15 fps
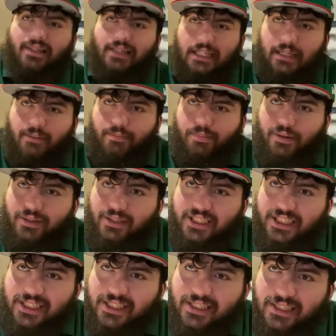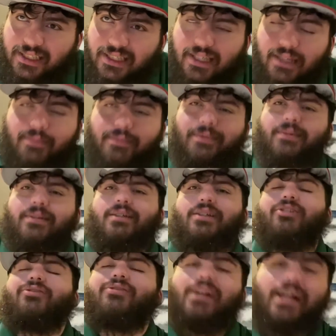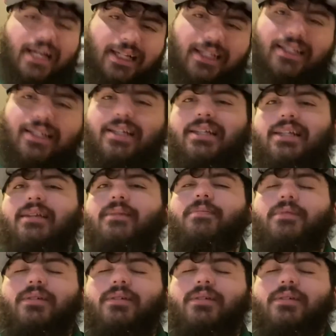keep pushing, keep grinding, keep